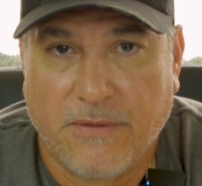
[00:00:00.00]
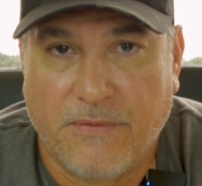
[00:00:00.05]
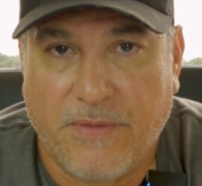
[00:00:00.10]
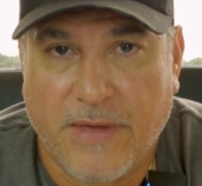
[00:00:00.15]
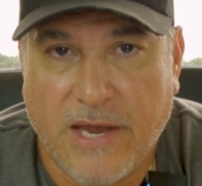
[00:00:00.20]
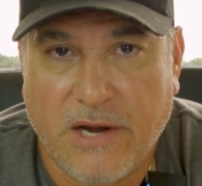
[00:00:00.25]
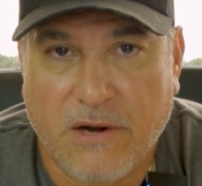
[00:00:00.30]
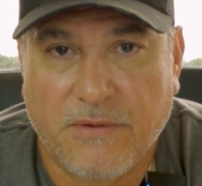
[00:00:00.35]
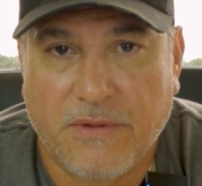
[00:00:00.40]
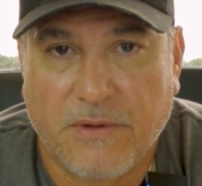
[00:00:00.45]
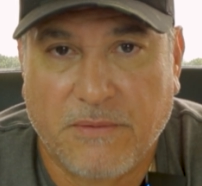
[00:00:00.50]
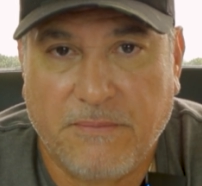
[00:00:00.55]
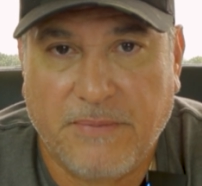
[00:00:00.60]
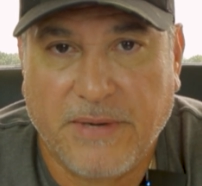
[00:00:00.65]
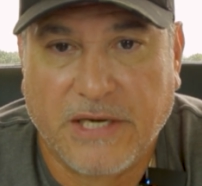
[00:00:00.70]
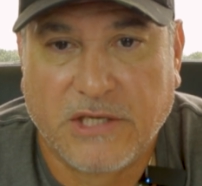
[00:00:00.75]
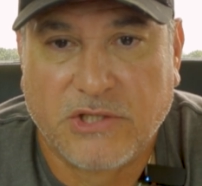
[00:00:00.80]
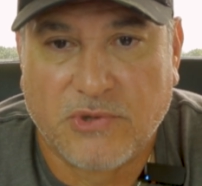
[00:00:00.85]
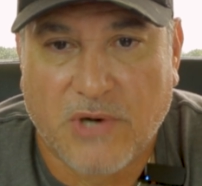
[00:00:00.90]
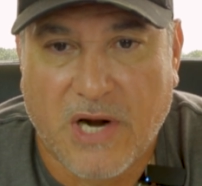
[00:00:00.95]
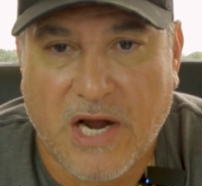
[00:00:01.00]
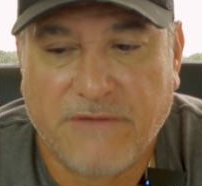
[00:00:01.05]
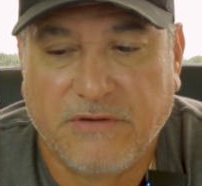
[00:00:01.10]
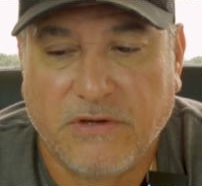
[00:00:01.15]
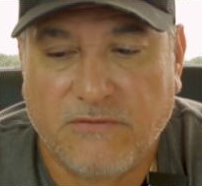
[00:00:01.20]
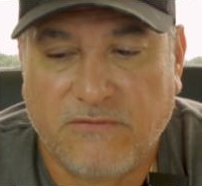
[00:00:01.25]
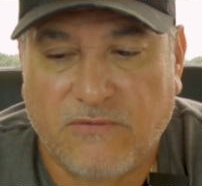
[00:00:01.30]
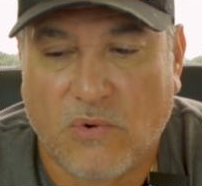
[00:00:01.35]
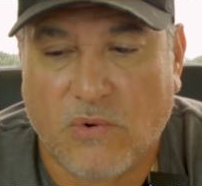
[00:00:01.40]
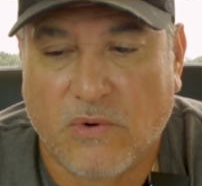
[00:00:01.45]
They are the big
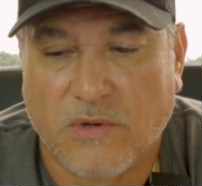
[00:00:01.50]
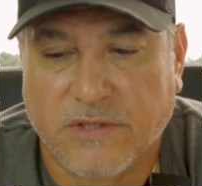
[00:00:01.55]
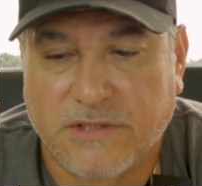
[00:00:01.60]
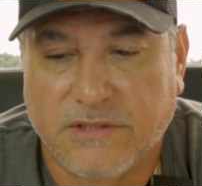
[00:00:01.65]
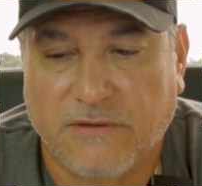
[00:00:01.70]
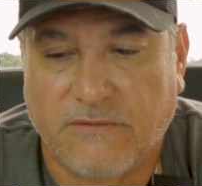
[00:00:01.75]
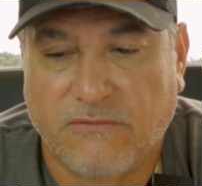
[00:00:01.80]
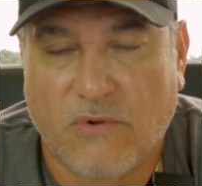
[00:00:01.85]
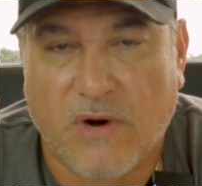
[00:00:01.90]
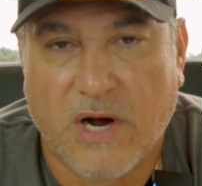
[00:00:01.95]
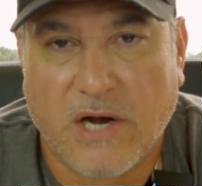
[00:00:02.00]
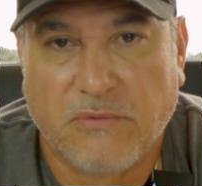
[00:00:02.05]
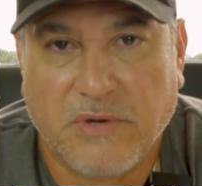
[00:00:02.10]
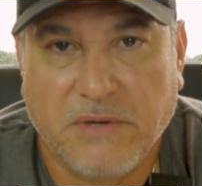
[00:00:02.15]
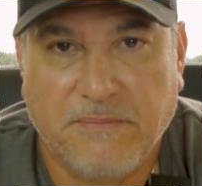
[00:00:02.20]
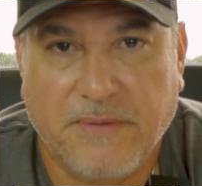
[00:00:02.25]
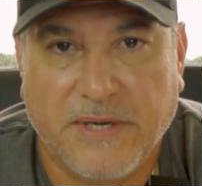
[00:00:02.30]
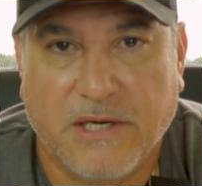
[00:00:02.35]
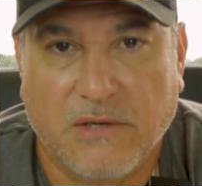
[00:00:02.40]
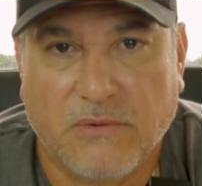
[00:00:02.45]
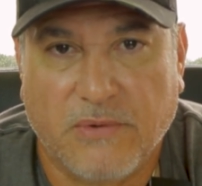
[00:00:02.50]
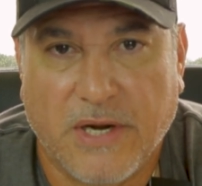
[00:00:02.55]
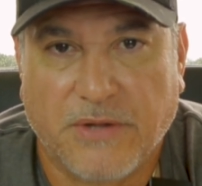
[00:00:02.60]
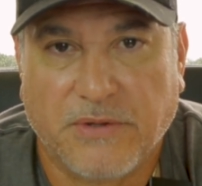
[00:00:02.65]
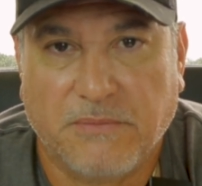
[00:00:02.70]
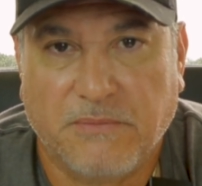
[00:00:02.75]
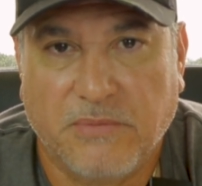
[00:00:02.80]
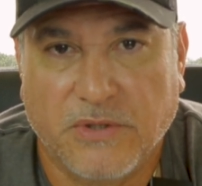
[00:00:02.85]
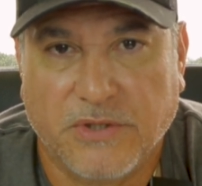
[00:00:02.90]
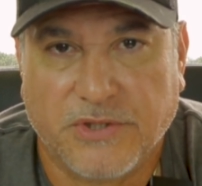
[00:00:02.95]
driving force of why we beat
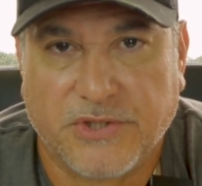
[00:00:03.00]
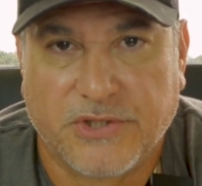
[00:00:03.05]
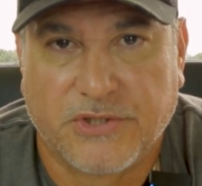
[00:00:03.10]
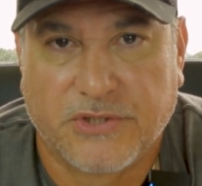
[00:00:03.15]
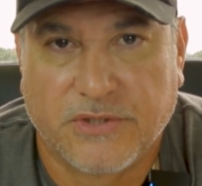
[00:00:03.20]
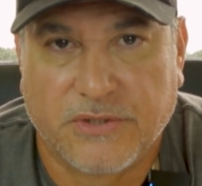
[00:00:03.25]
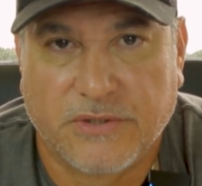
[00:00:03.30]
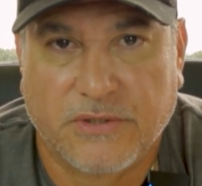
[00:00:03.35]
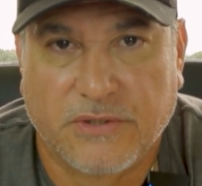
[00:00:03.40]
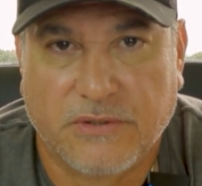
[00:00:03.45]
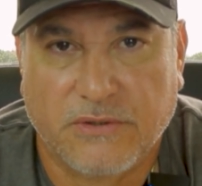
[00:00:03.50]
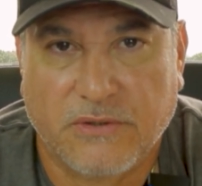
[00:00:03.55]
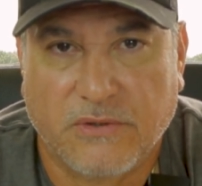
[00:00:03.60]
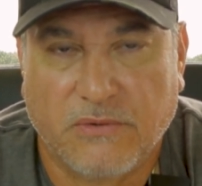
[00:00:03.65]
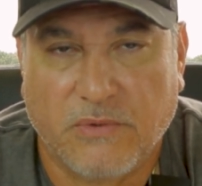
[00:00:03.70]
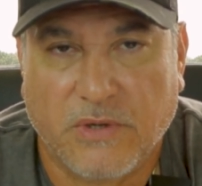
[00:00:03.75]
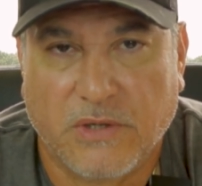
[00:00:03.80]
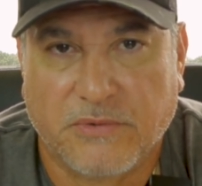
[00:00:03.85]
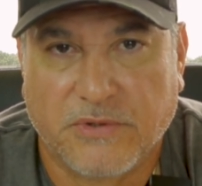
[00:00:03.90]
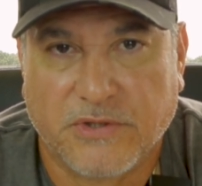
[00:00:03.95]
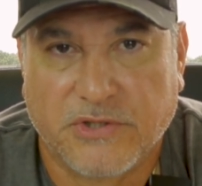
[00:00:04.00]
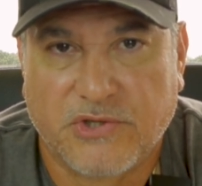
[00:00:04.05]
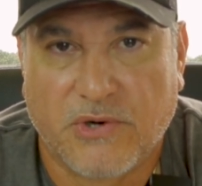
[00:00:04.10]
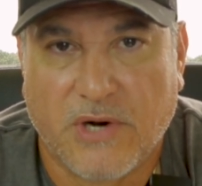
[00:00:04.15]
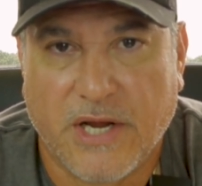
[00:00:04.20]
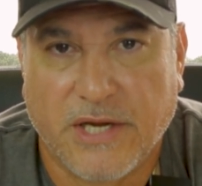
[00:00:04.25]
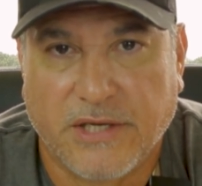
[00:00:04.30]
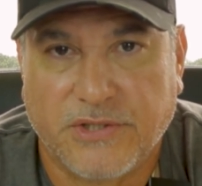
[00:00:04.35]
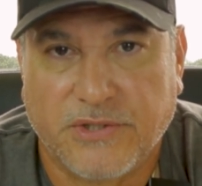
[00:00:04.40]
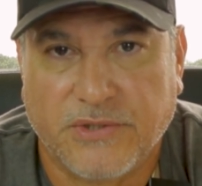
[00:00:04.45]
around the bush when we're
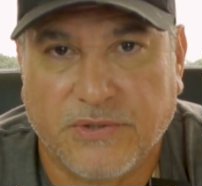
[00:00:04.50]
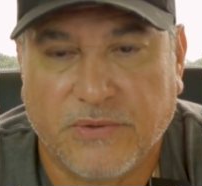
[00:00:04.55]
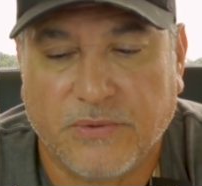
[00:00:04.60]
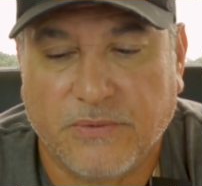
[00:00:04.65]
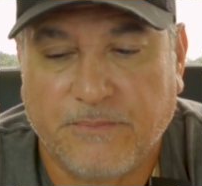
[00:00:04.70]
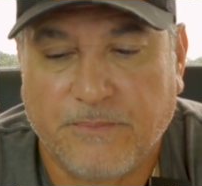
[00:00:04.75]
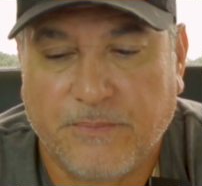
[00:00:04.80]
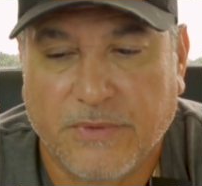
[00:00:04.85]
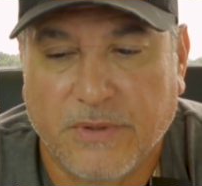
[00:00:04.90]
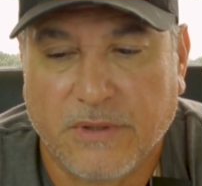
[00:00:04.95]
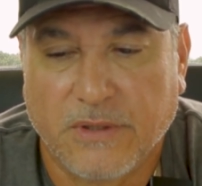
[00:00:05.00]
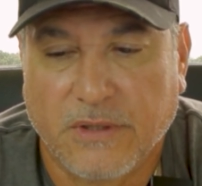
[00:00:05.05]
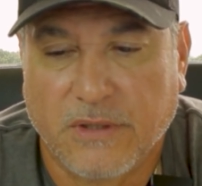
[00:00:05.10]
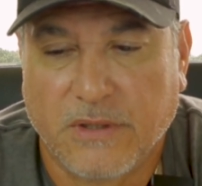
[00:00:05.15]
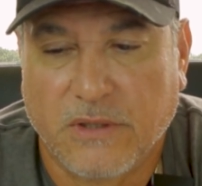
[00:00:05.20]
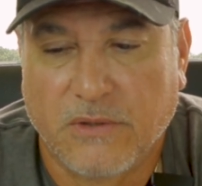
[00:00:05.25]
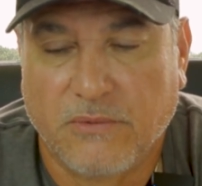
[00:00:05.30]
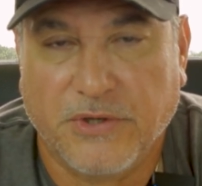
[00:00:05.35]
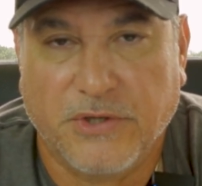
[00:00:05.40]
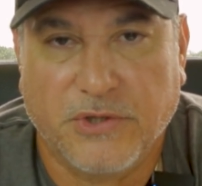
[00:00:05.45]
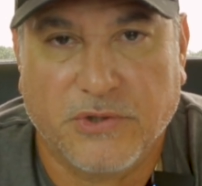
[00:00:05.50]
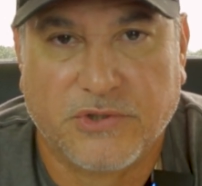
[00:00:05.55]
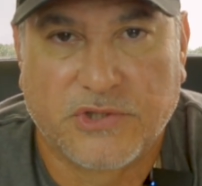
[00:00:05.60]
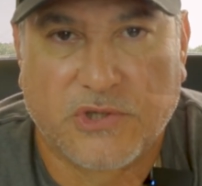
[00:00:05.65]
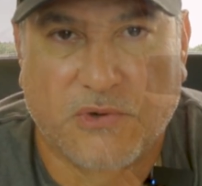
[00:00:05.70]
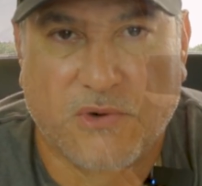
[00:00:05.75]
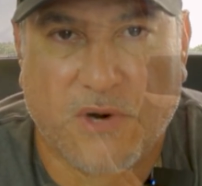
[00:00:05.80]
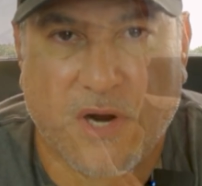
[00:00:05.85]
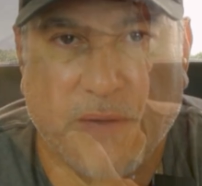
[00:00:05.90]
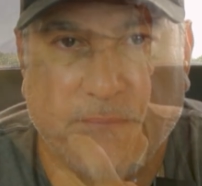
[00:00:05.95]
trying to
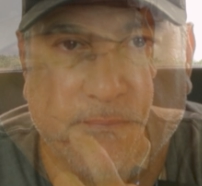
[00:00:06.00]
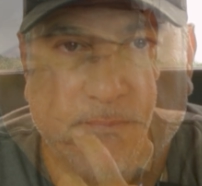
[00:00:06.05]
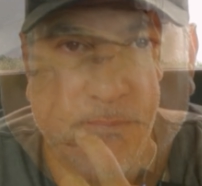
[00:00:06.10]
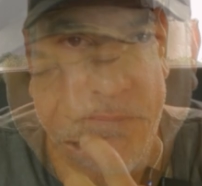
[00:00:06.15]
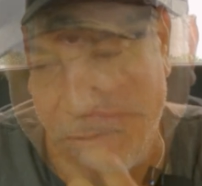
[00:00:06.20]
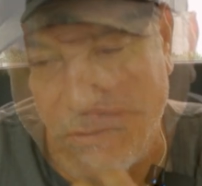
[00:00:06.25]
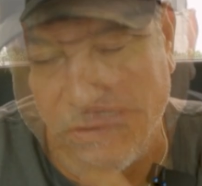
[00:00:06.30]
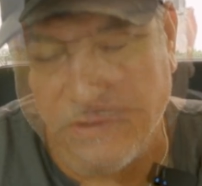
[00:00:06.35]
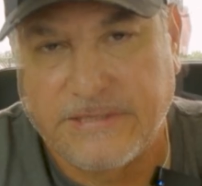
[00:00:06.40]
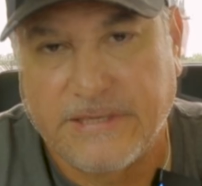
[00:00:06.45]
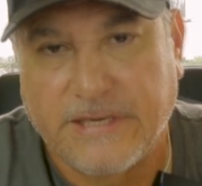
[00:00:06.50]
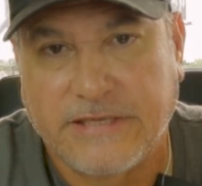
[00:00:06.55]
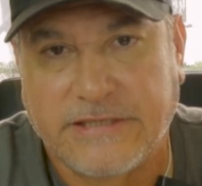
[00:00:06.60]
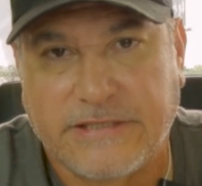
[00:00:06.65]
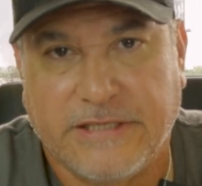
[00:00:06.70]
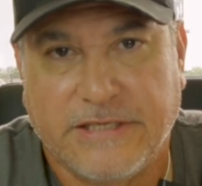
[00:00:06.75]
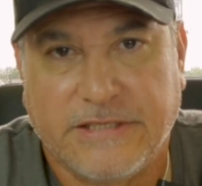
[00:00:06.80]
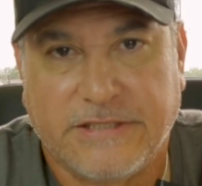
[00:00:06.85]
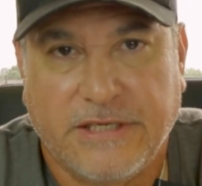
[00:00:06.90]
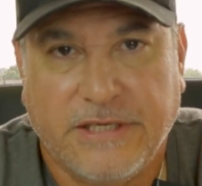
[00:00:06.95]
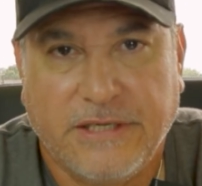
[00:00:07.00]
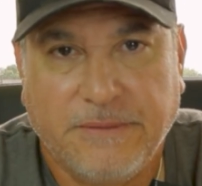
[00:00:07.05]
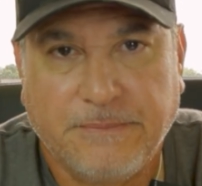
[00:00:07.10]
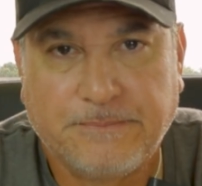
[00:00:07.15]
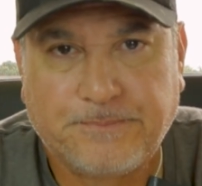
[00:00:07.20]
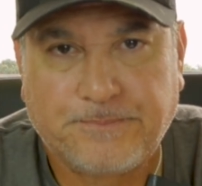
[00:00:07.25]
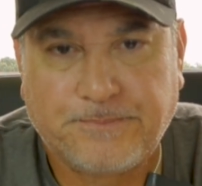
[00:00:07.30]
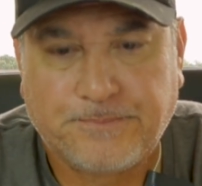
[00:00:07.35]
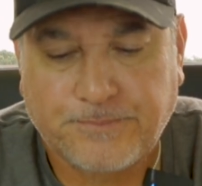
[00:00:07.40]
reduce crime. I won't say it's easy.